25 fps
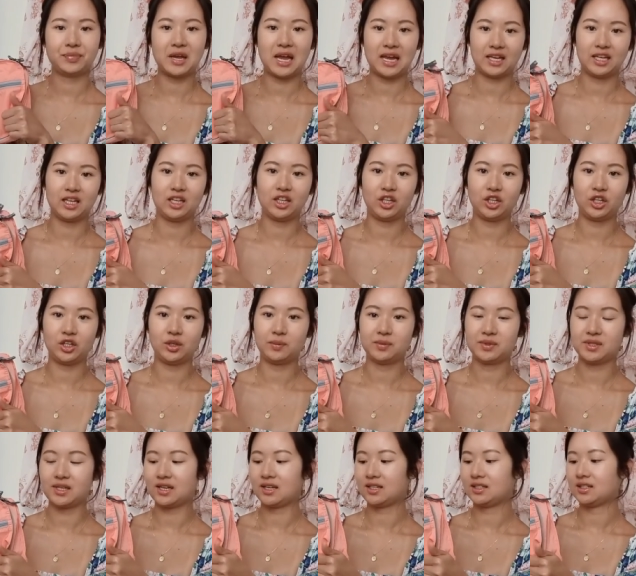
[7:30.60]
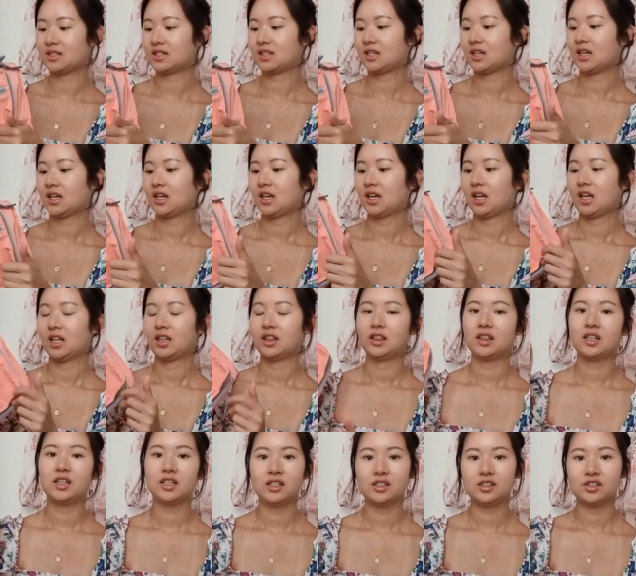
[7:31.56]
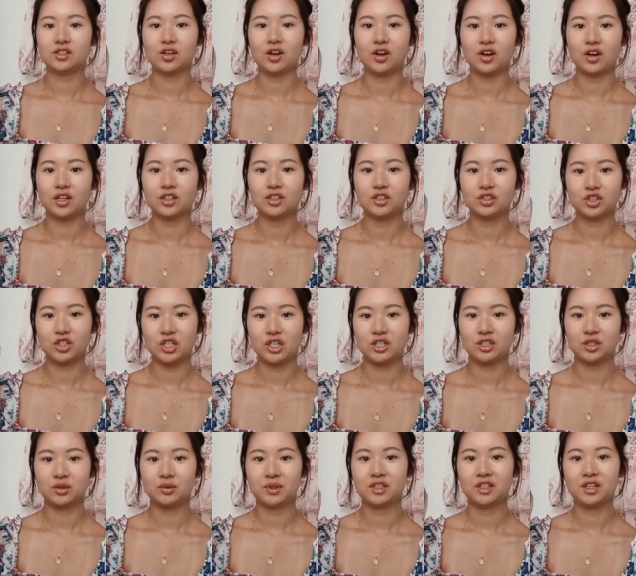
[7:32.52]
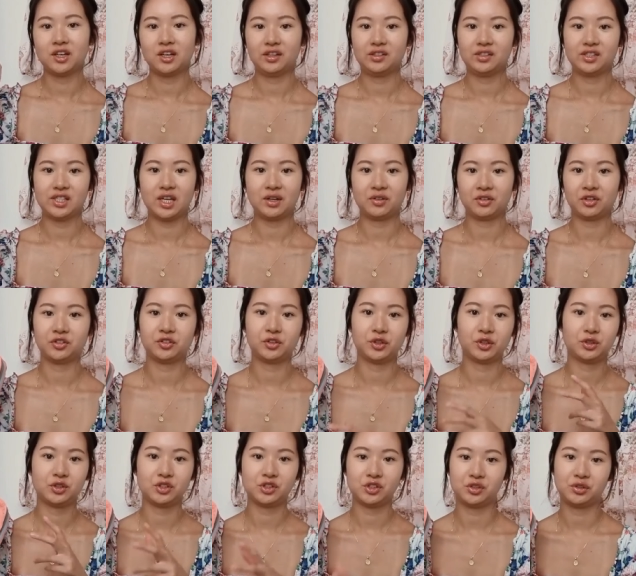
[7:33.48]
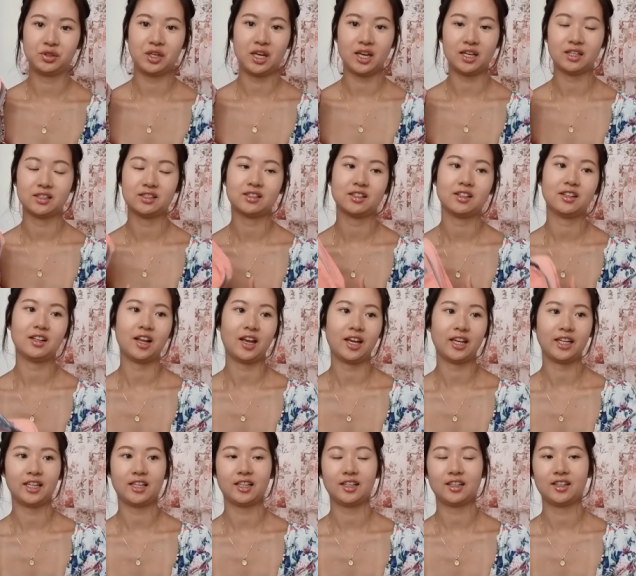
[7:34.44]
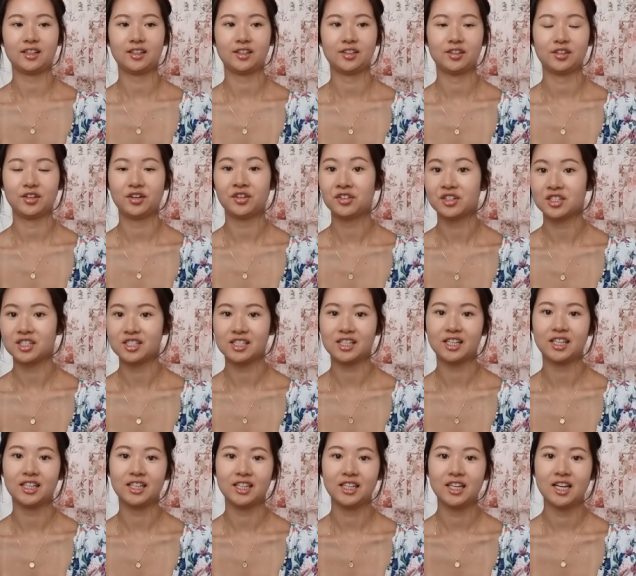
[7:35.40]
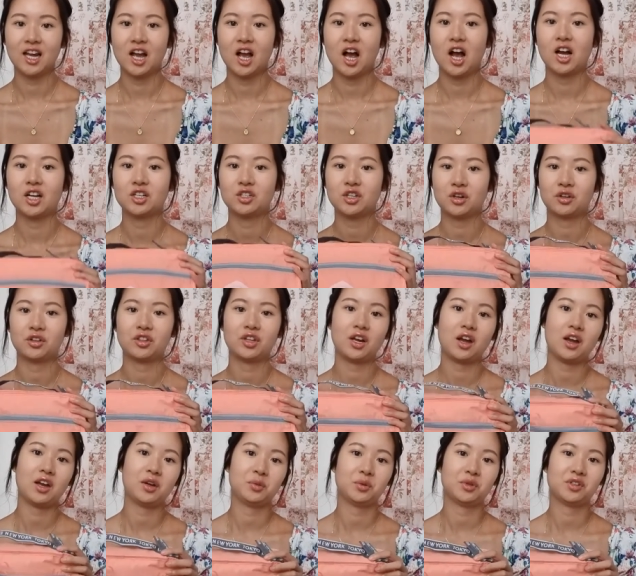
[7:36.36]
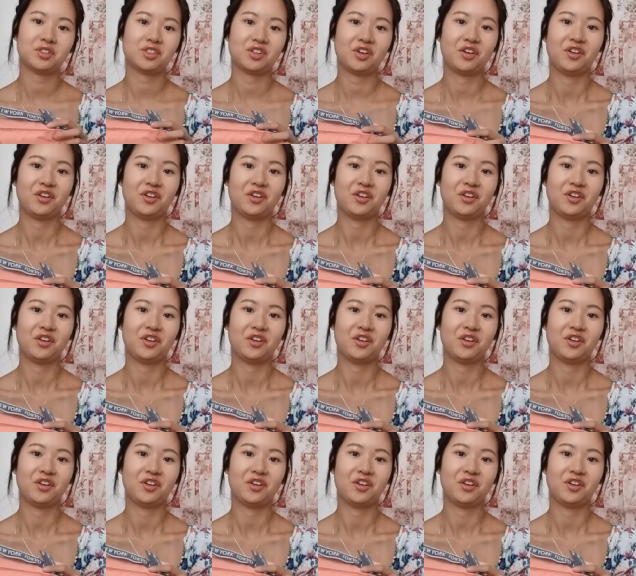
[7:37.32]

packing cubes and these are genuine lifesaver for your suitcase. Like, honestly, I don't think I would have